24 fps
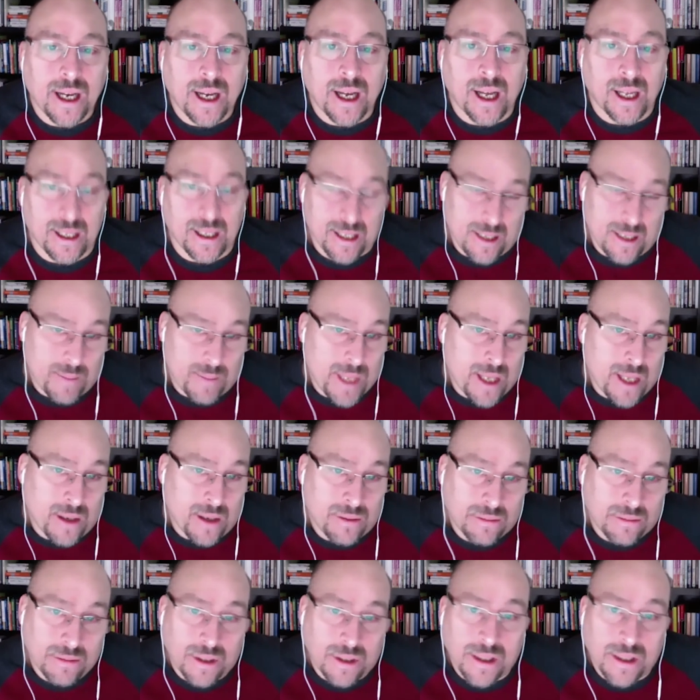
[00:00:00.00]

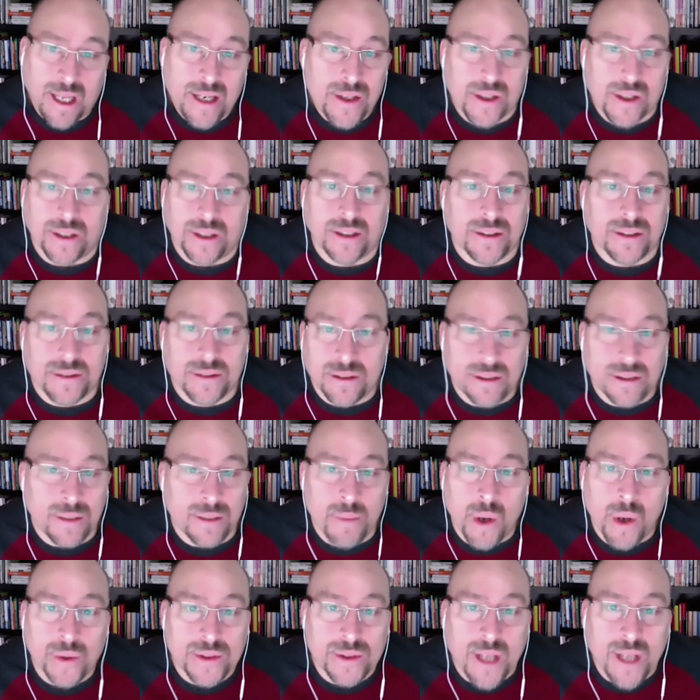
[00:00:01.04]
Email collection is the
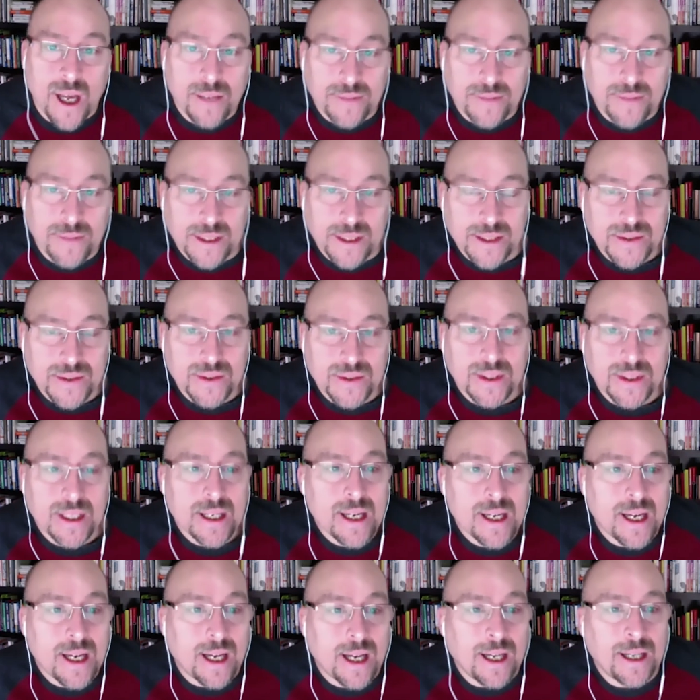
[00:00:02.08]
most obvious.
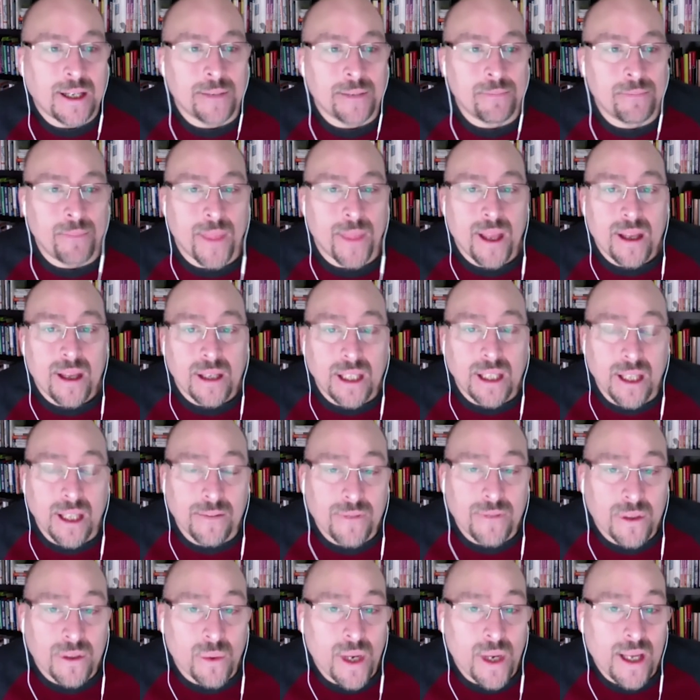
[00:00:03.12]

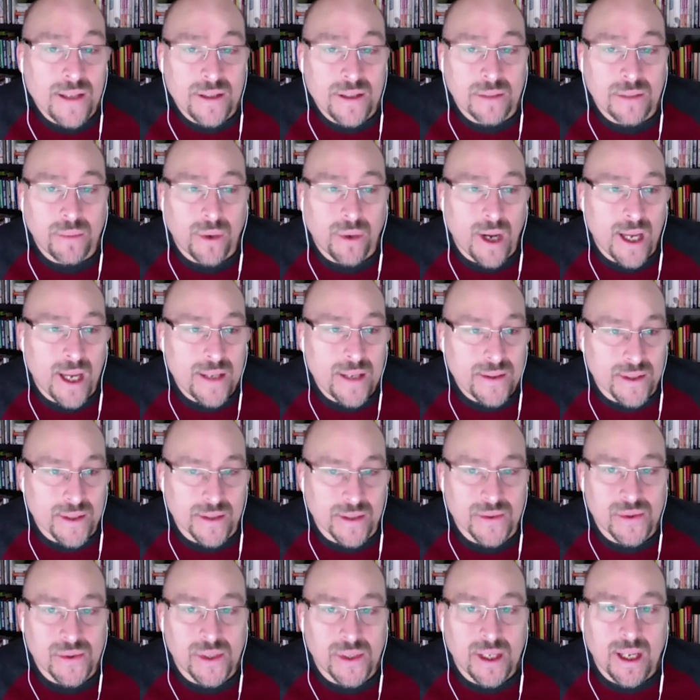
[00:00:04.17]
Giveaways and
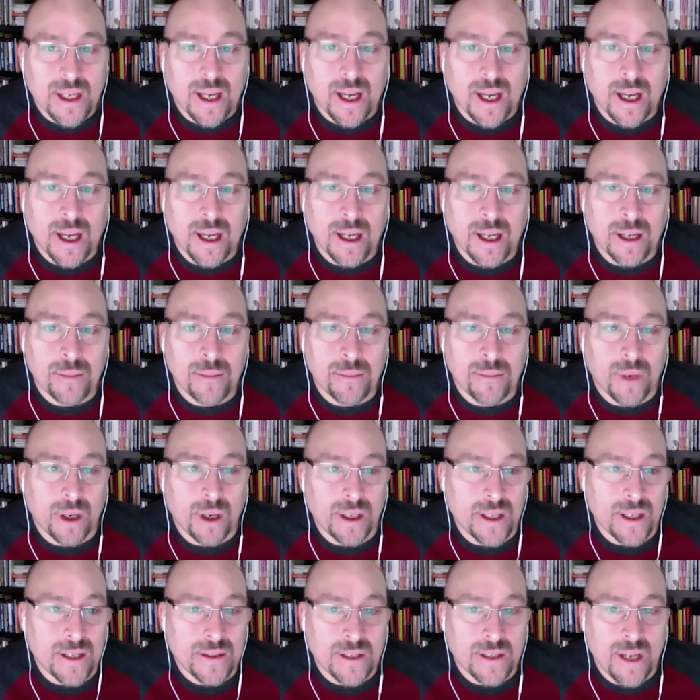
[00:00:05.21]
prizes
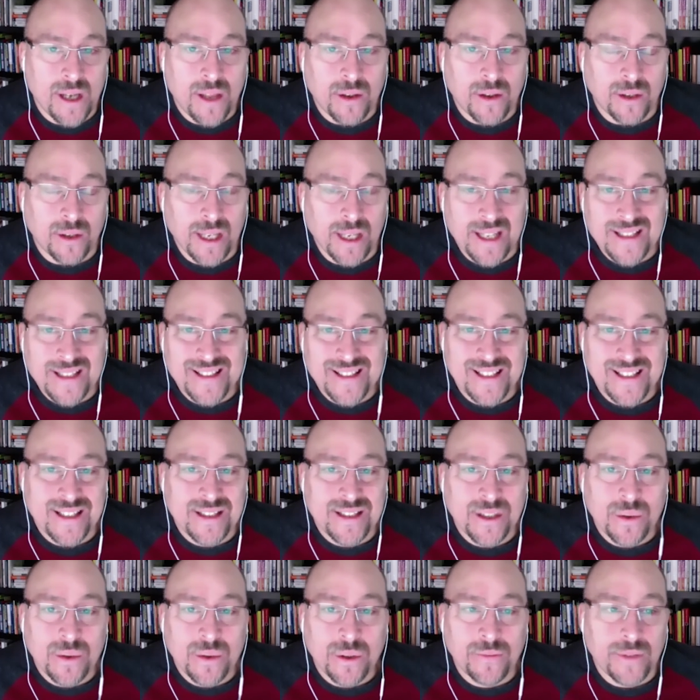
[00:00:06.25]
is another.
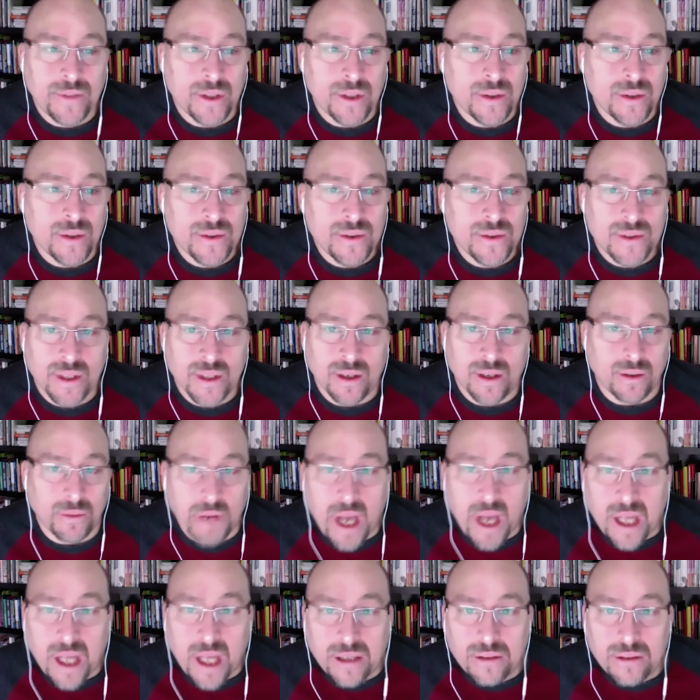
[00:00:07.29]
Incented reviews that are
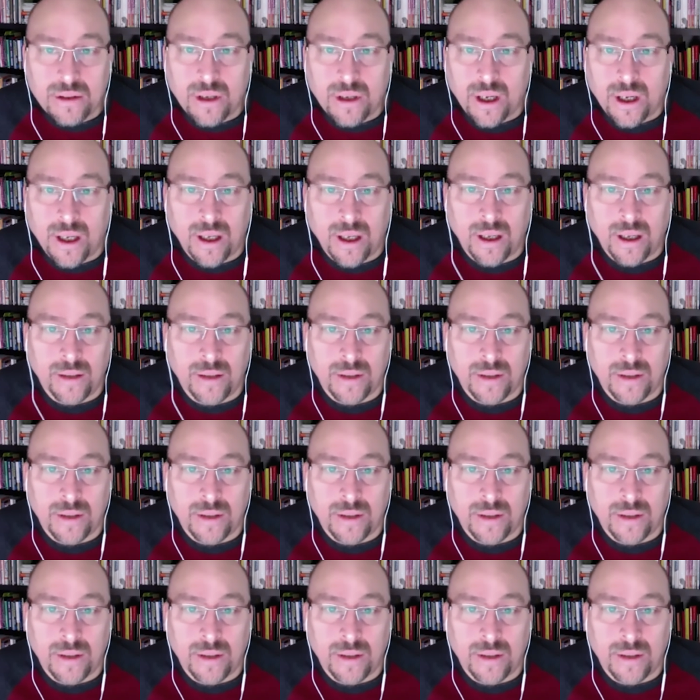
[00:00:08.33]
not a